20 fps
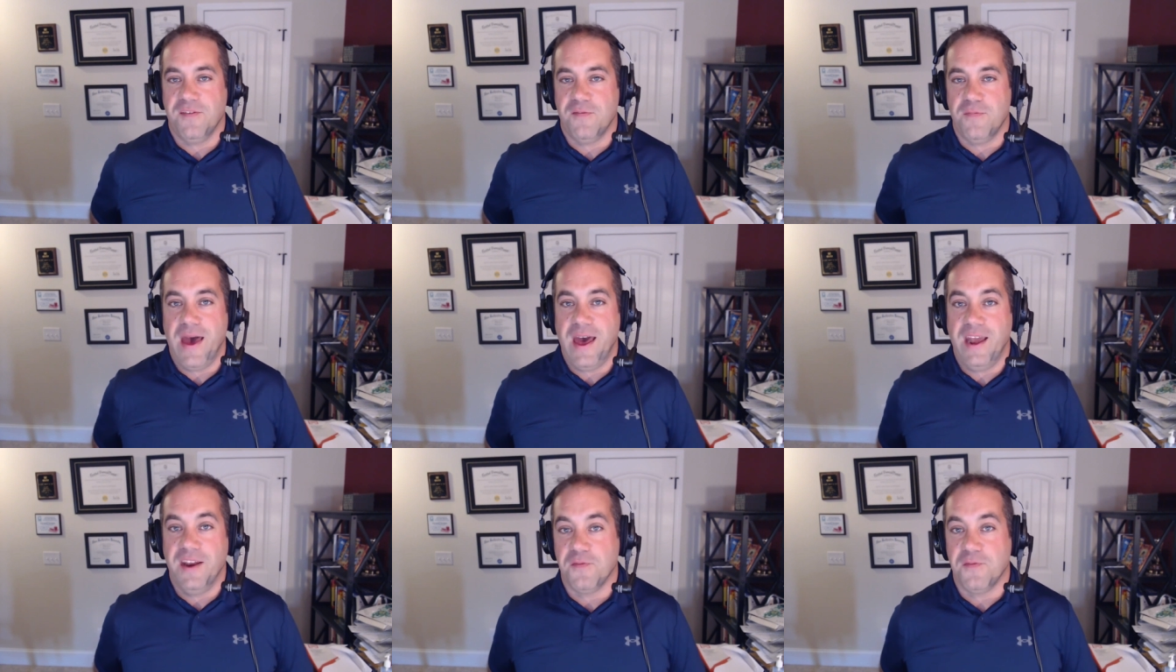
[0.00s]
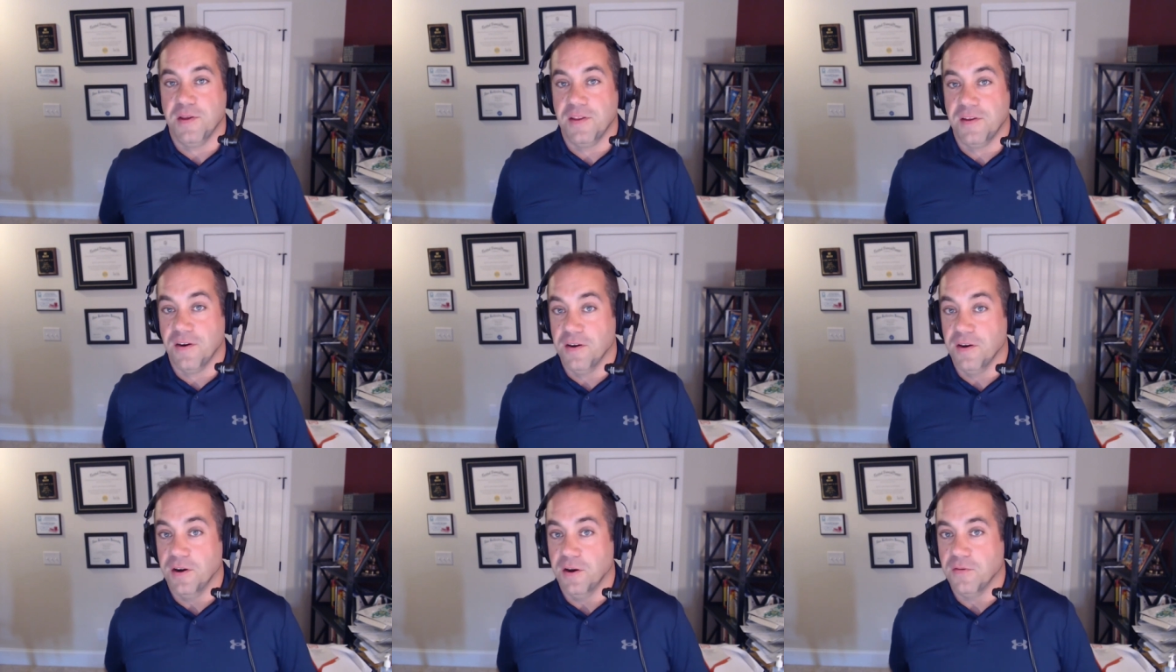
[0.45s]
management
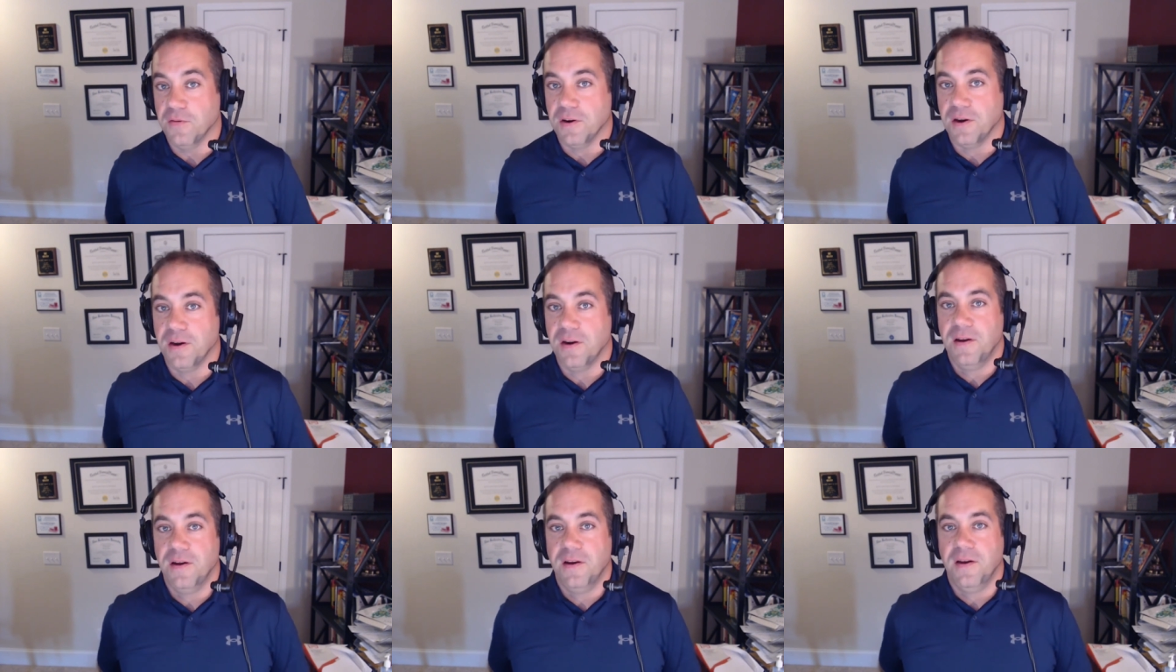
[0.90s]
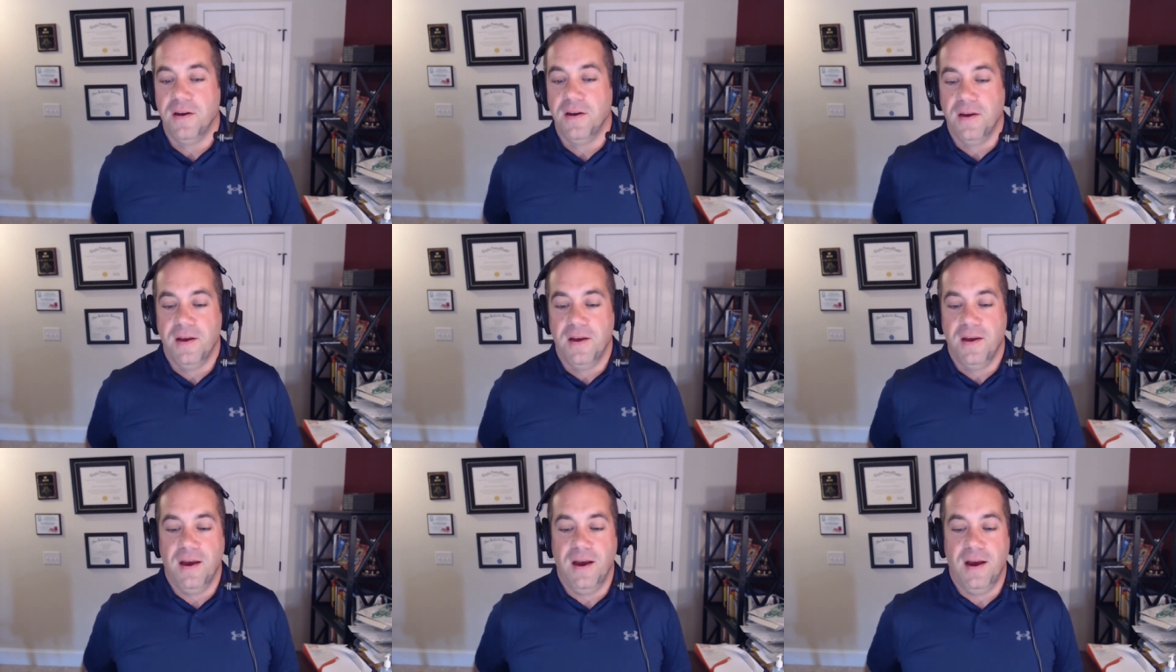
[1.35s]
turnover.
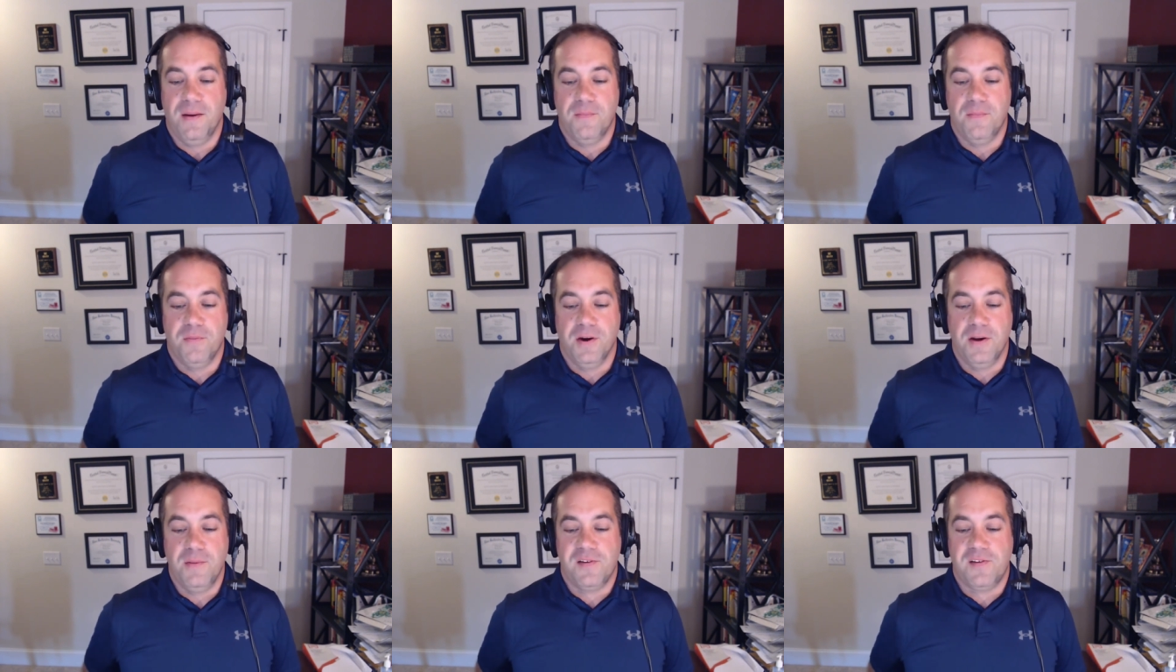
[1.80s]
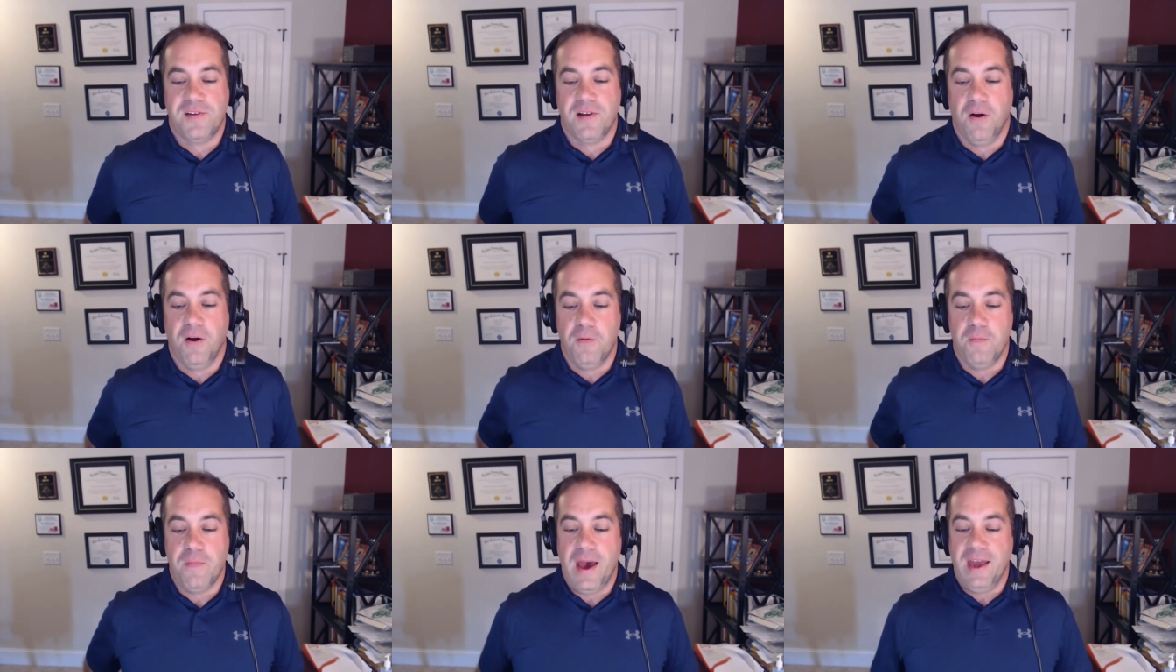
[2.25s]
Um, pretty much the
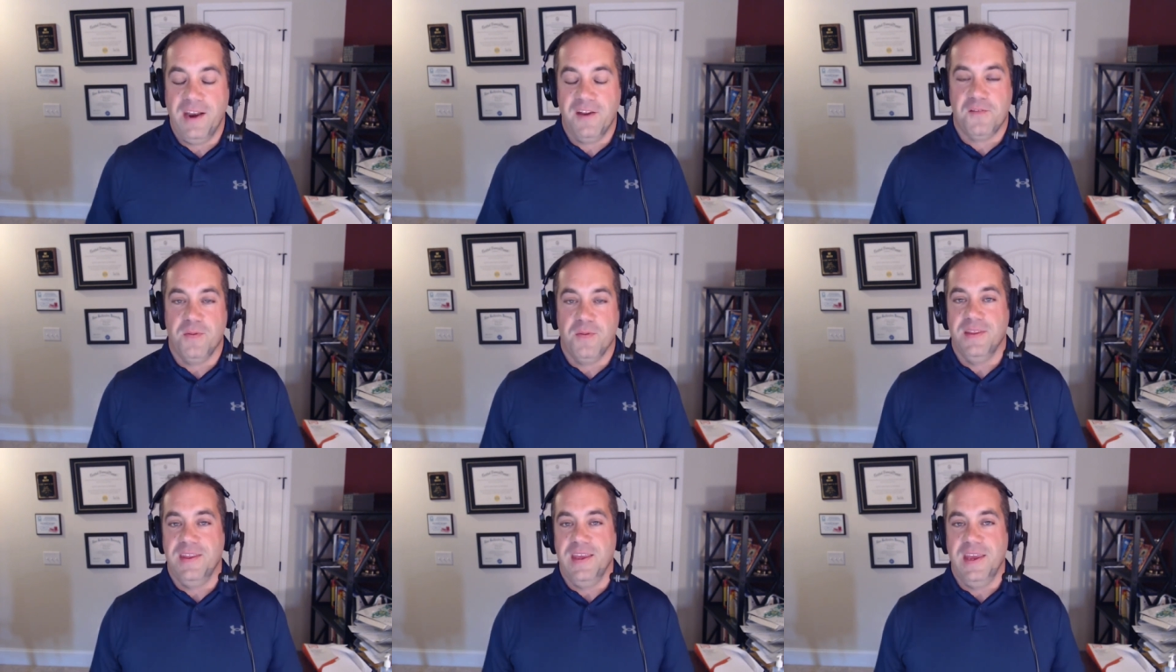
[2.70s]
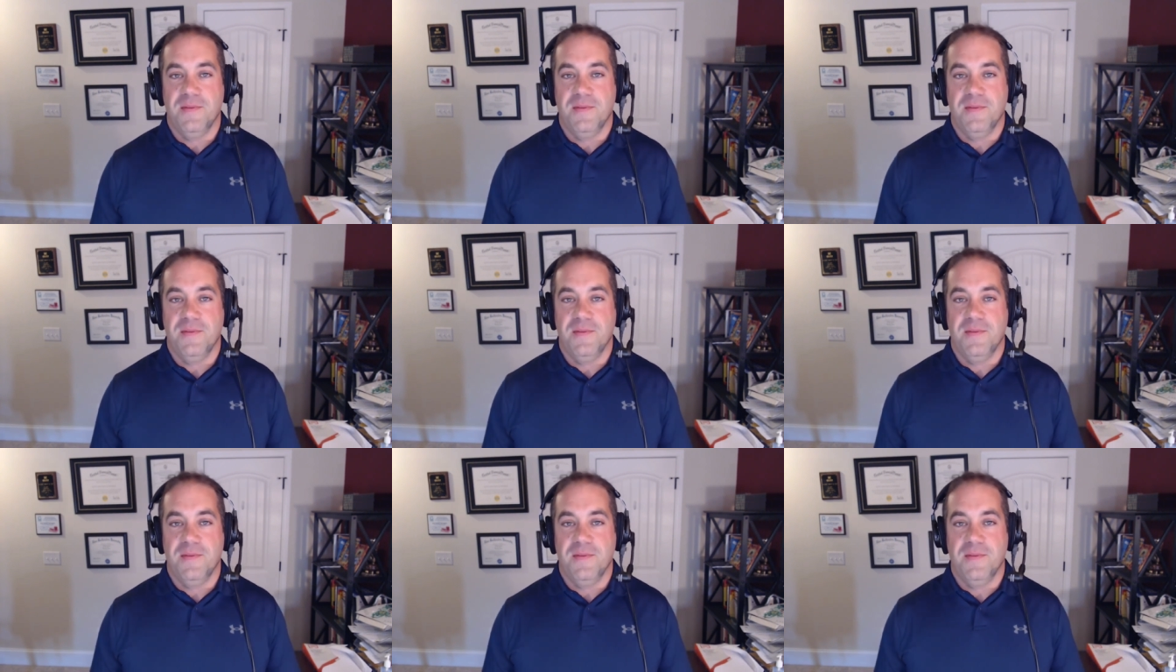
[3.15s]
whole management team